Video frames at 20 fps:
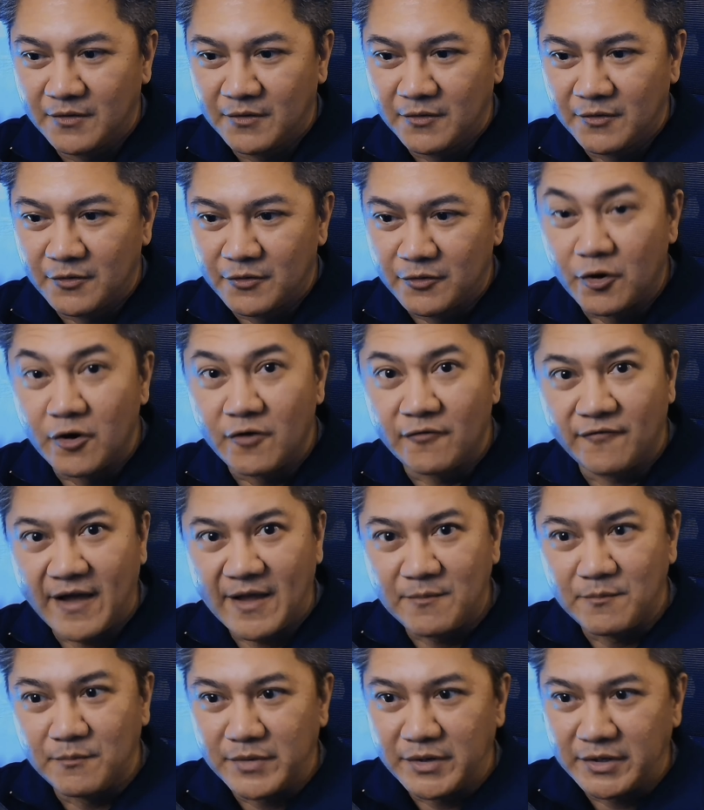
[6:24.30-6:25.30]

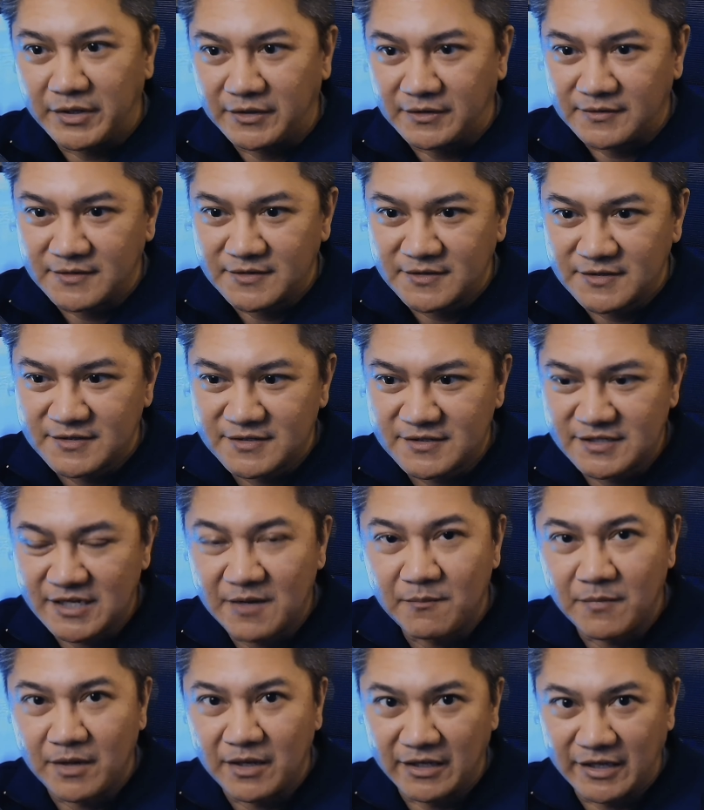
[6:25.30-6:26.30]
35mm
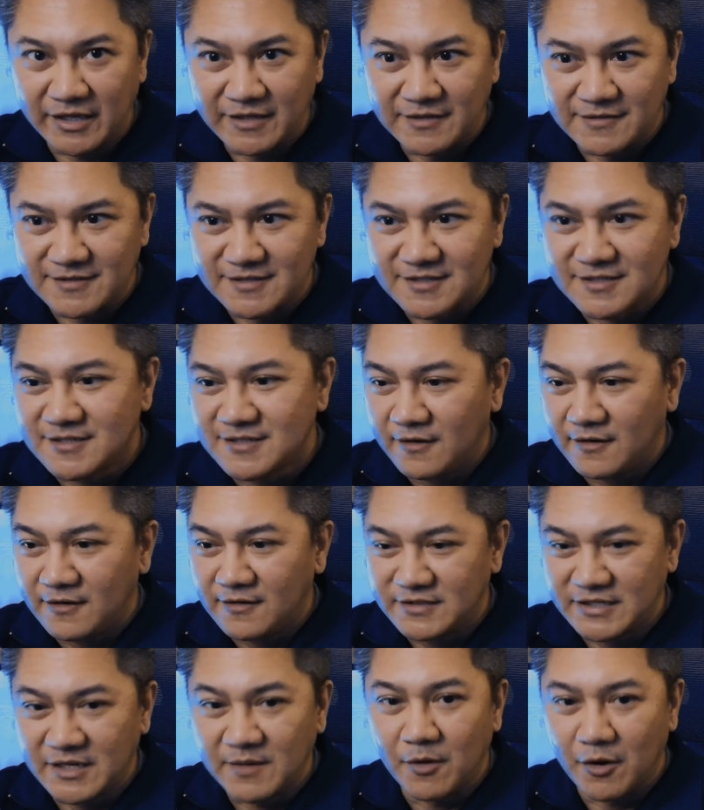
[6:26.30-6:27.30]
Sigma lens,
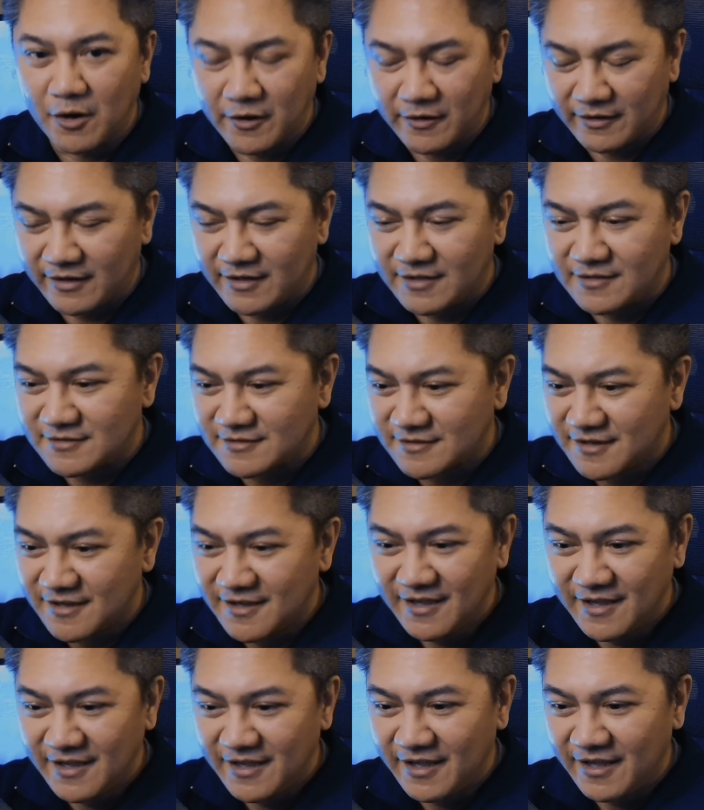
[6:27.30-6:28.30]
Sigma art lens,
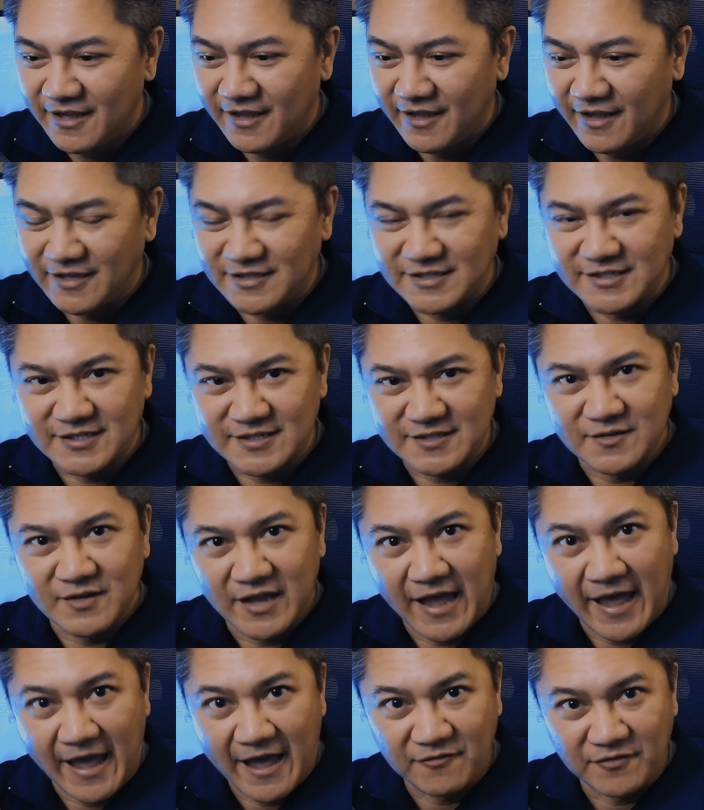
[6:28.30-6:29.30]
it's just
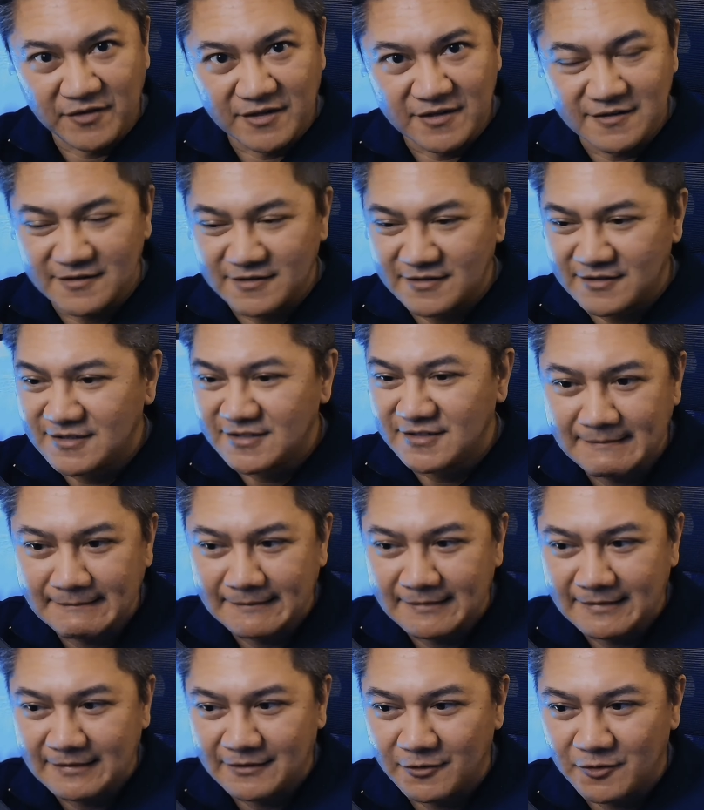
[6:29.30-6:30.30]
heavy.
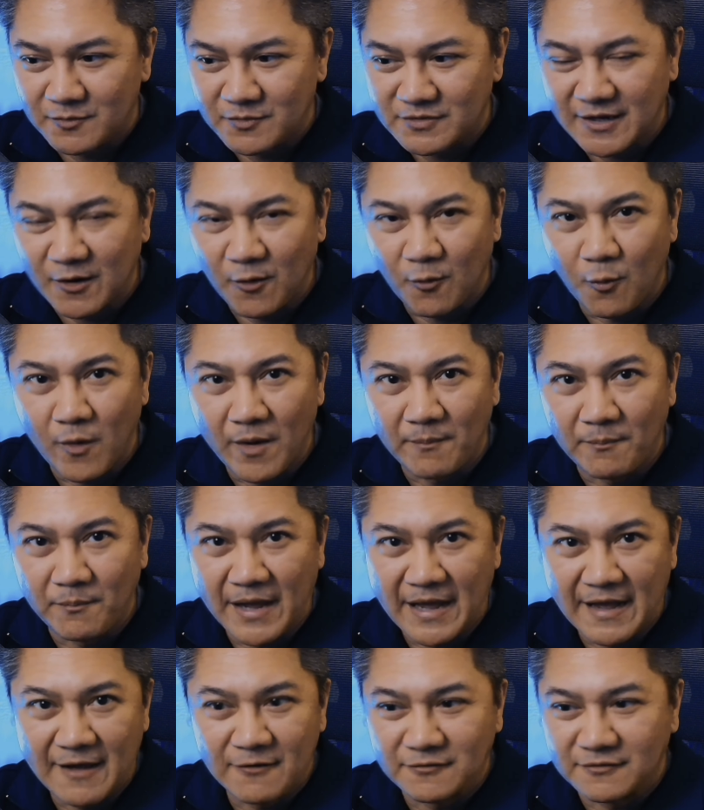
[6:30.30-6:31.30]
They're almost like 1
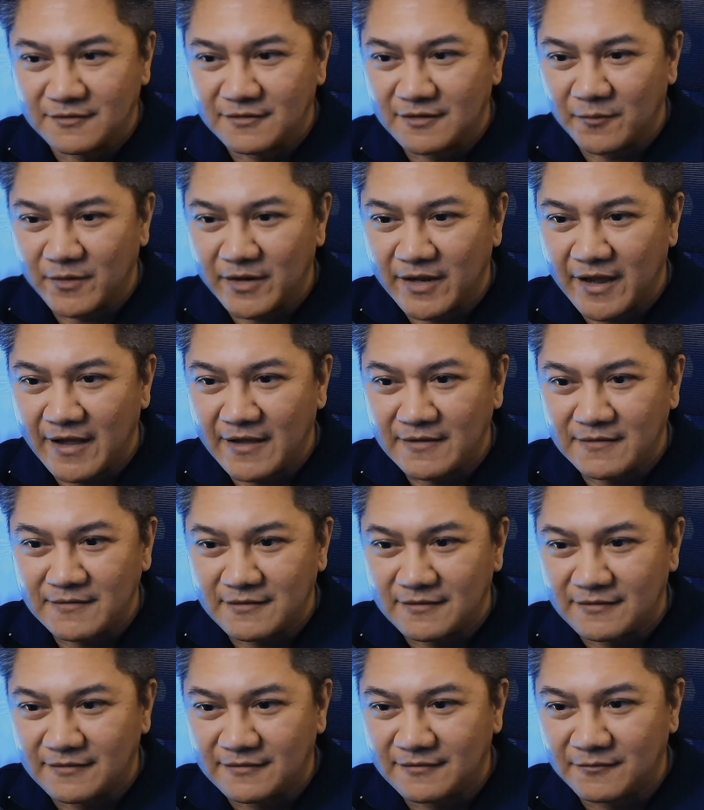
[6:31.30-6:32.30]
pound the way
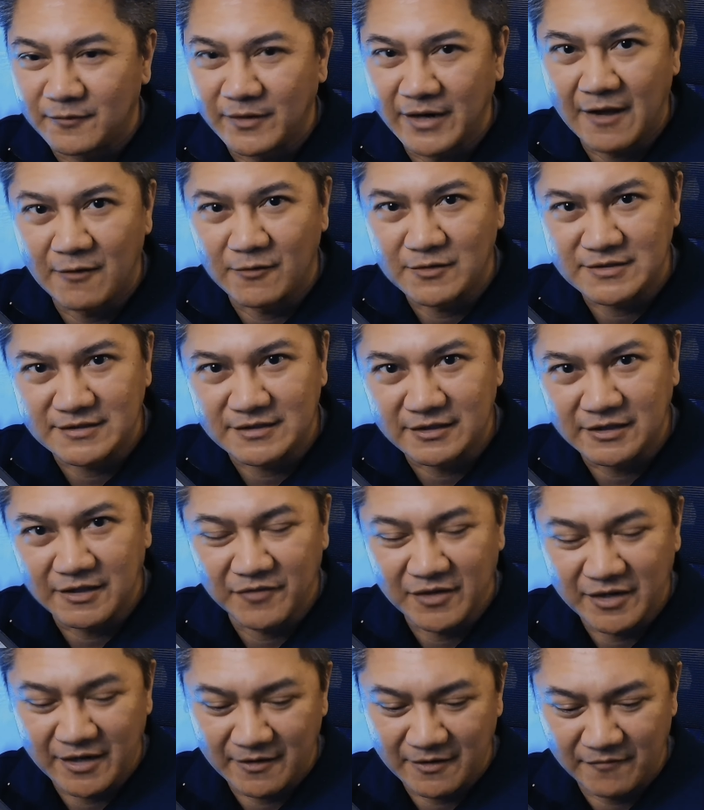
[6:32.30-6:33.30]
when I was
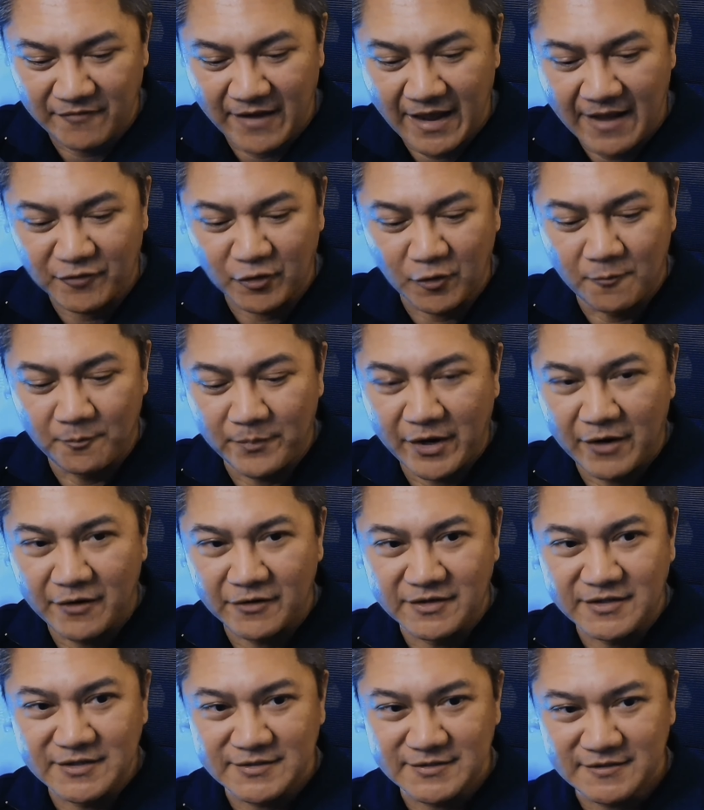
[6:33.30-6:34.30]
lifting it. If I have to compare
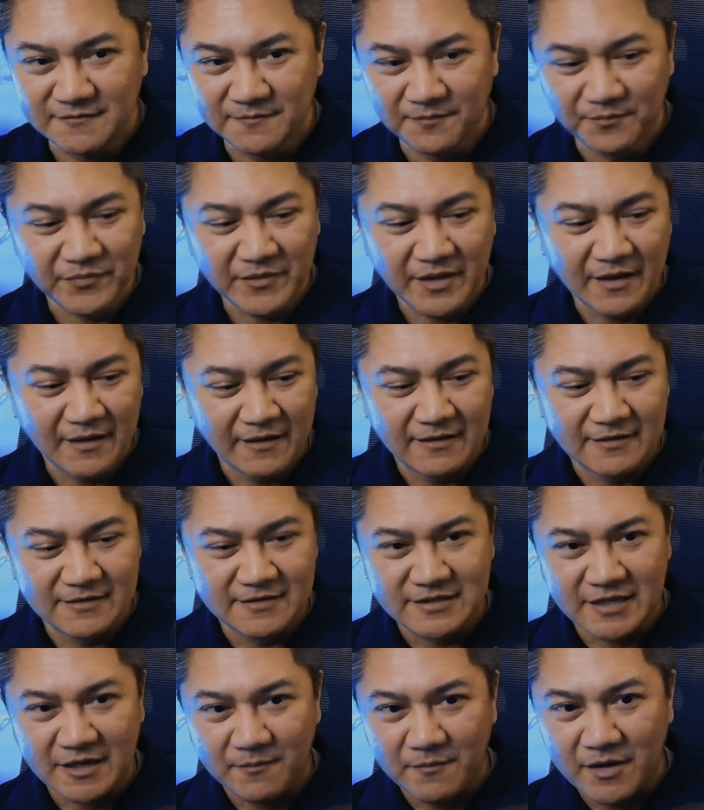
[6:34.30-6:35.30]
these
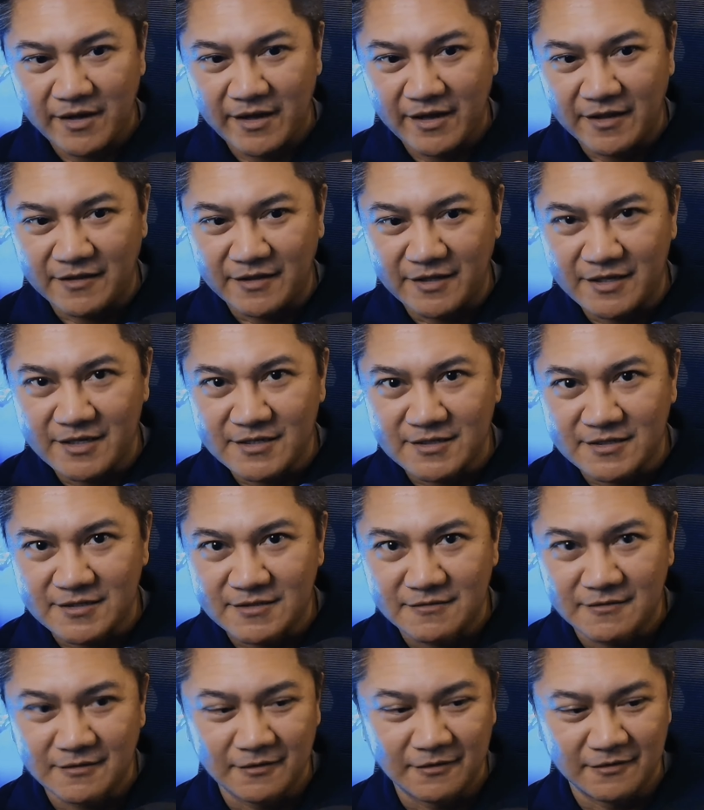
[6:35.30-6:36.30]
Sigma and this
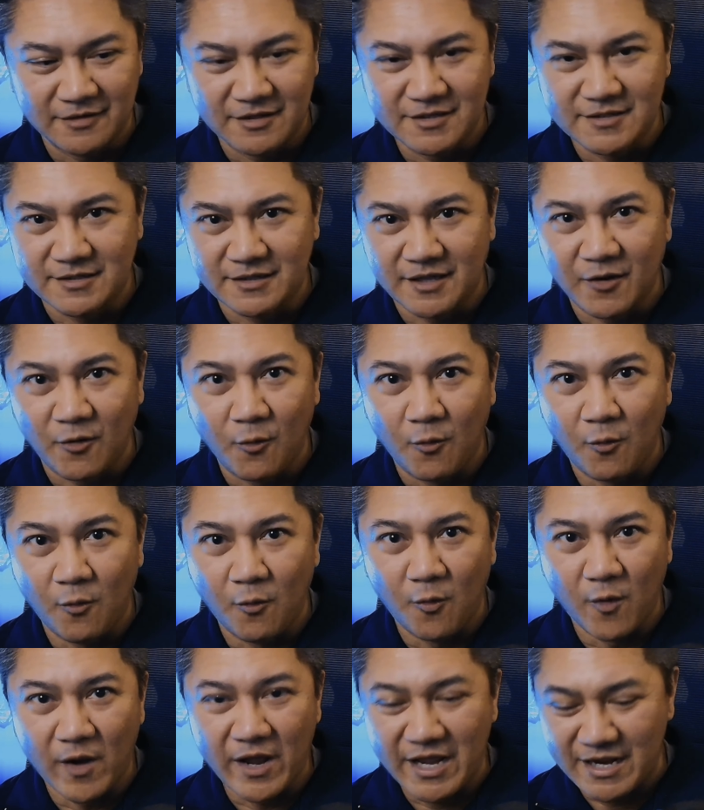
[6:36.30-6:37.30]
is like
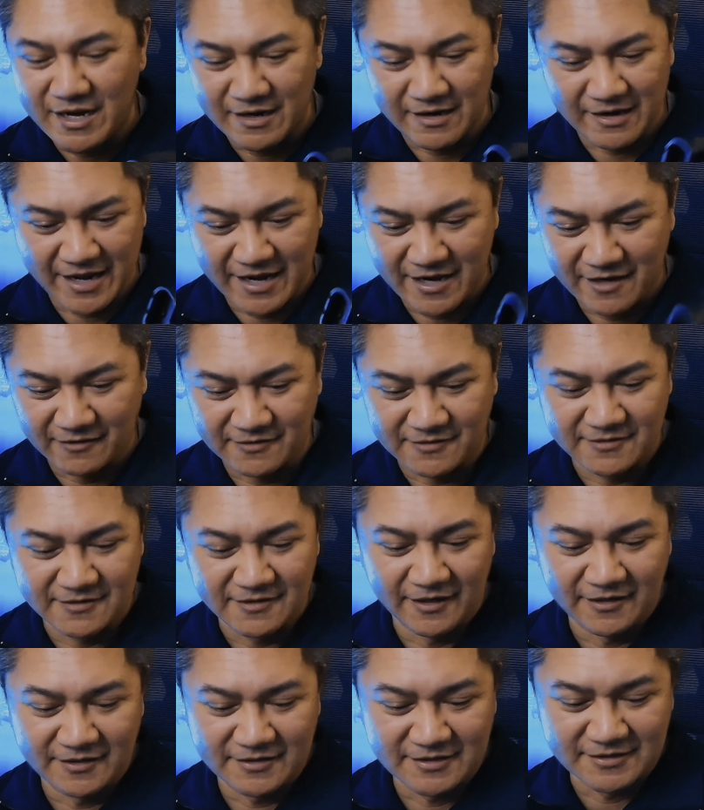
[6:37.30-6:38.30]
way lighter.
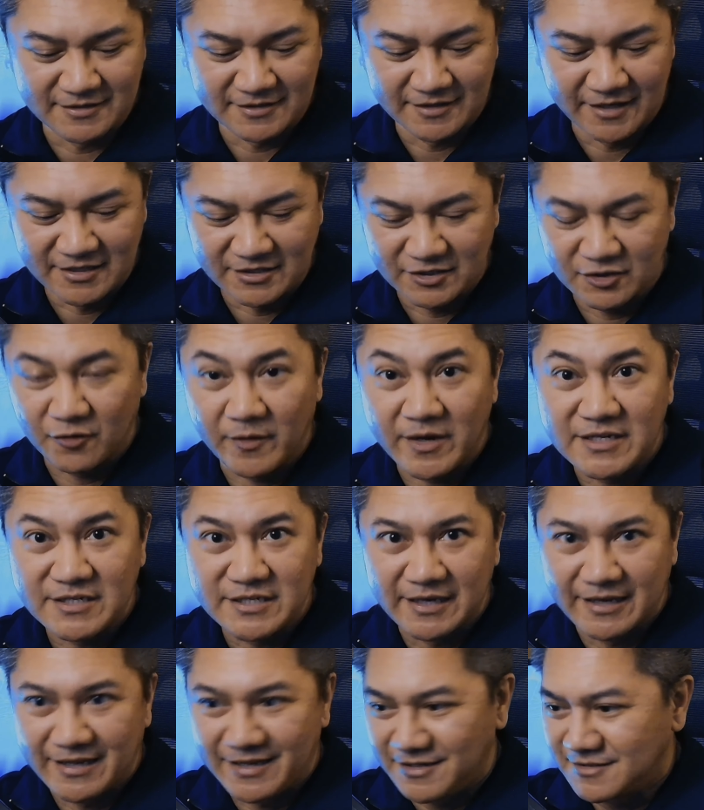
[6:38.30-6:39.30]
It's crazy
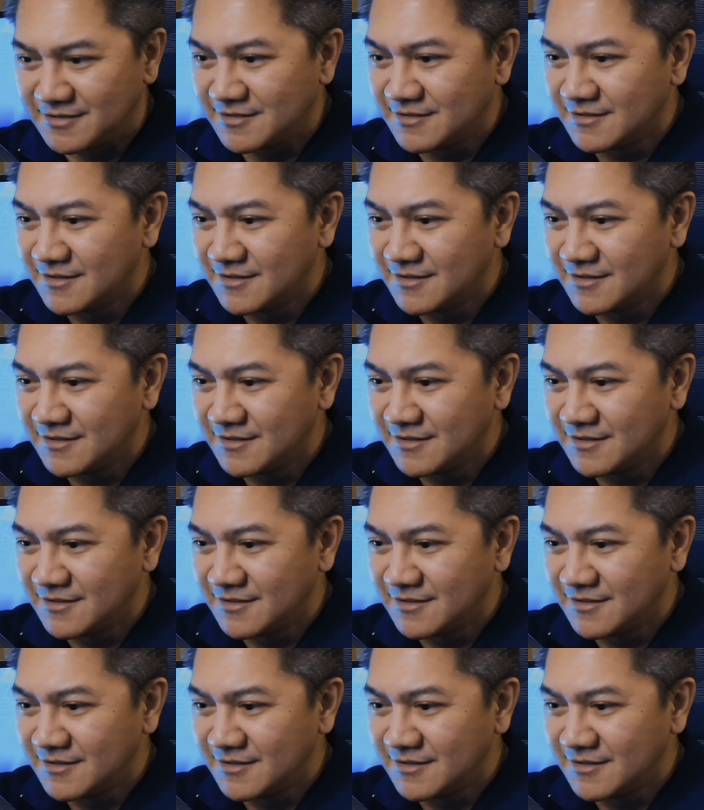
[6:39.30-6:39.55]
light.